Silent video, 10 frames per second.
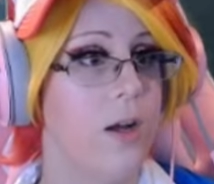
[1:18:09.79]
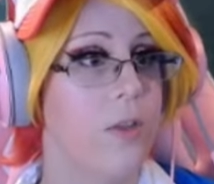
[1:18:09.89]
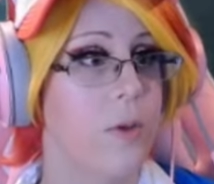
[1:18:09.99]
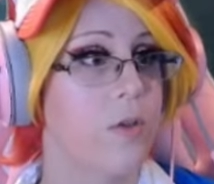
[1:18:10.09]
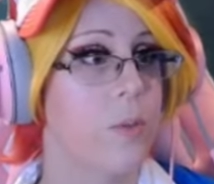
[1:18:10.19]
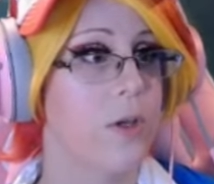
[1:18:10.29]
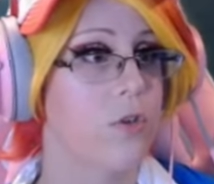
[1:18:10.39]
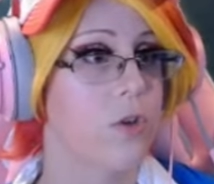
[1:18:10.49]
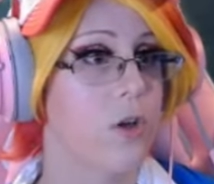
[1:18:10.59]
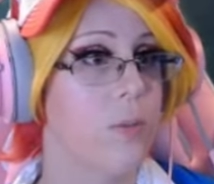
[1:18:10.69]
the best
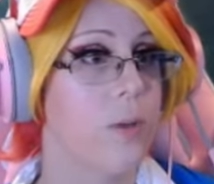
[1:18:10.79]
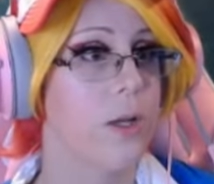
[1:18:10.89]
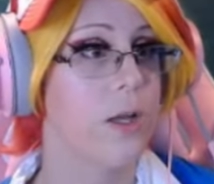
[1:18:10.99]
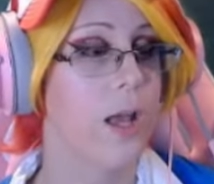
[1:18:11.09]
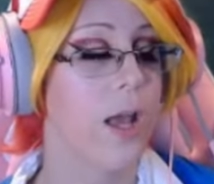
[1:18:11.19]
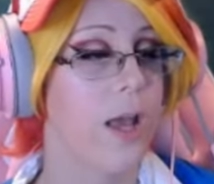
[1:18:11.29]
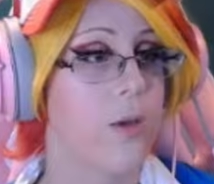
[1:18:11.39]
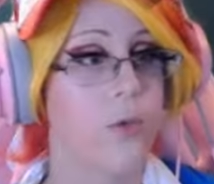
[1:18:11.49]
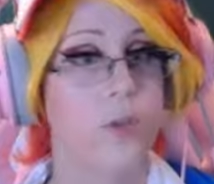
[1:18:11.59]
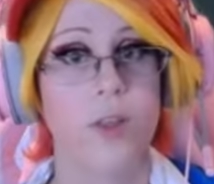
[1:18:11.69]
picture, but hey, it
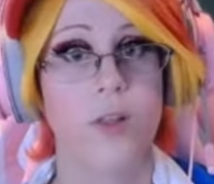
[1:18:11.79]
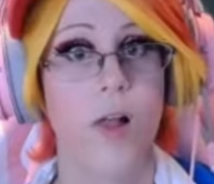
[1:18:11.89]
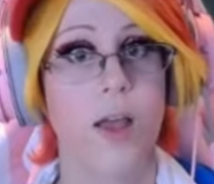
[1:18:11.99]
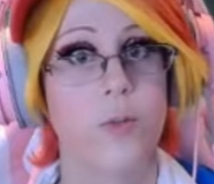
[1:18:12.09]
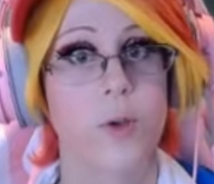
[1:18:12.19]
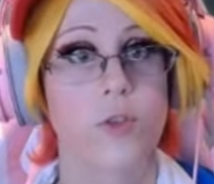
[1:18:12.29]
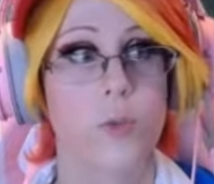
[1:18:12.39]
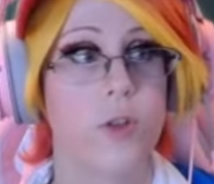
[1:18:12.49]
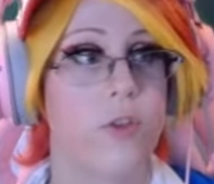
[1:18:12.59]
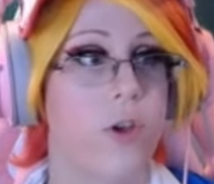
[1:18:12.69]
was like the last picture we took